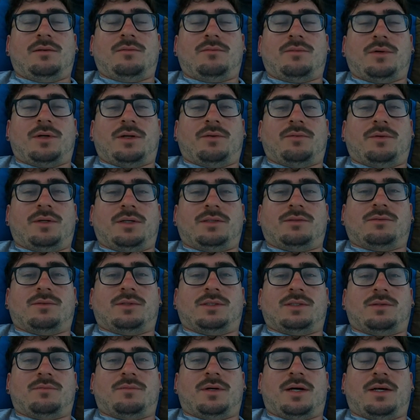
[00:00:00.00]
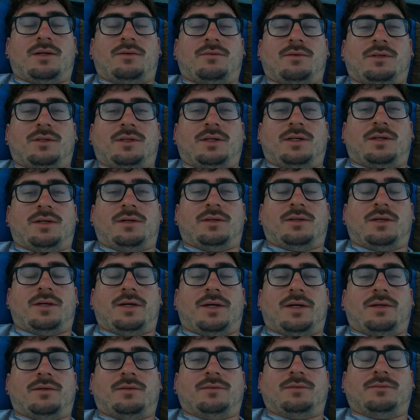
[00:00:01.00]
Pretty much went to bed really
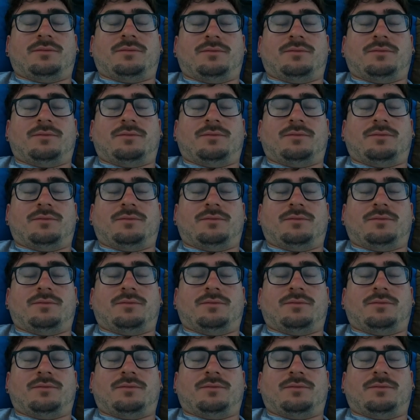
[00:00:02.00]
early